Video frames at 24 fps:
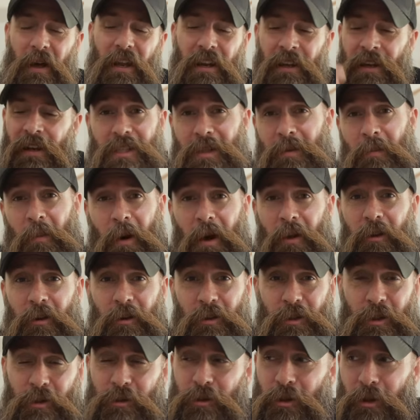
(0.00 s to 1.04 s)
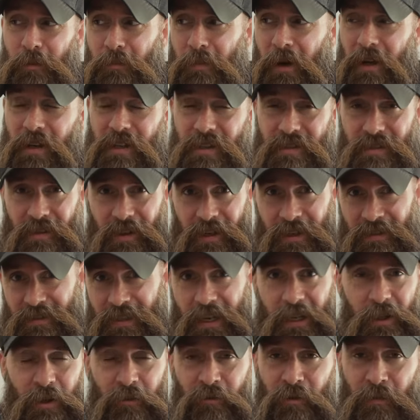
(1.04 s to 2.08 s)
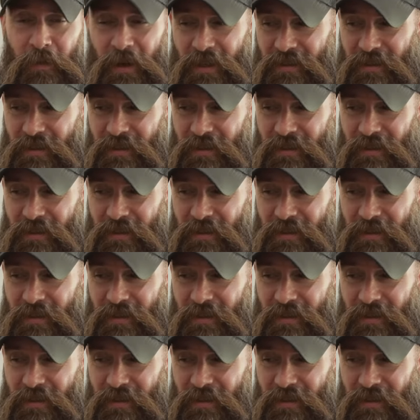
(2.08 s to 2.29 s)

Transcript: but some other YouTube buddies like Taylor from